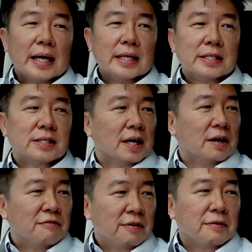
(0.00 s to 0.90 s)
is
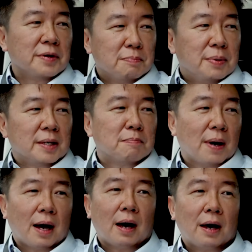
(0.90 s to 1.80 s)
a very big
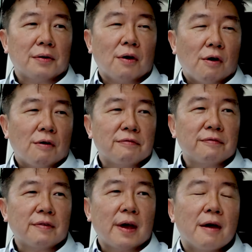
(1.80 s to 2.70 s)
part of
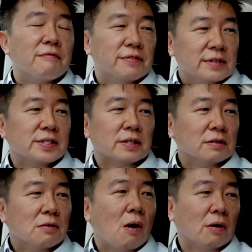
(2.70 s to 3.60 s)
every
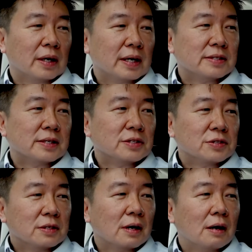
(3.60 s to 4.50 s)
single
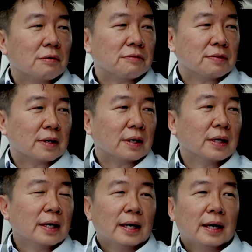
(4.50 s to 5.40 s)
organization out there.
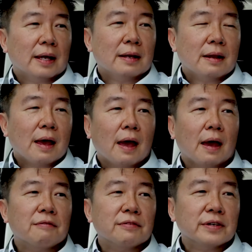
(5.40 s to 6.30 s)
And
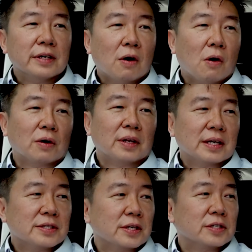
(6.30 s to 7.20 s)
every
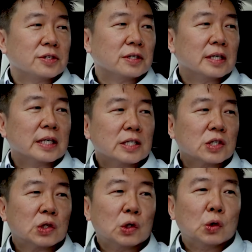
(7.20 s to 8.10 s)
organization is
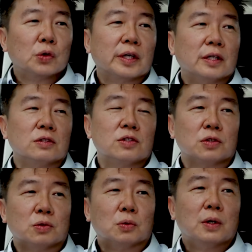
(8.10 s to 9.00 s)
looking
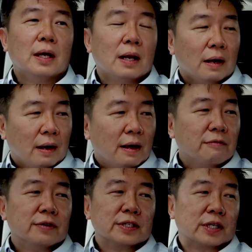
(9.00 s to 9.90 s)
to
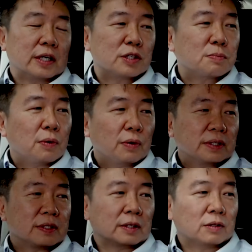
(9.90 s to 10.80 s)
leverage and
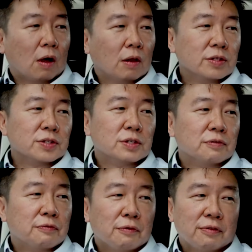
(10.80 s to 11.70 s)
exploit technology
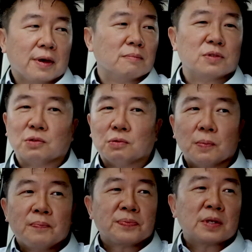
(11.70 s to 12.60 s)
for them to
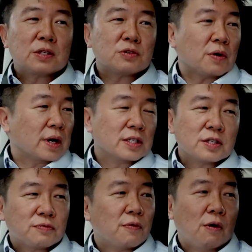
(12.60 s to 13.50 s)

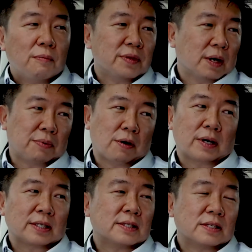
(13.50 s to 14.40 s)
transform their
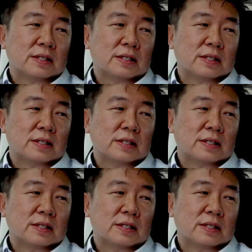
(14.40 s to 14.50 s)
products and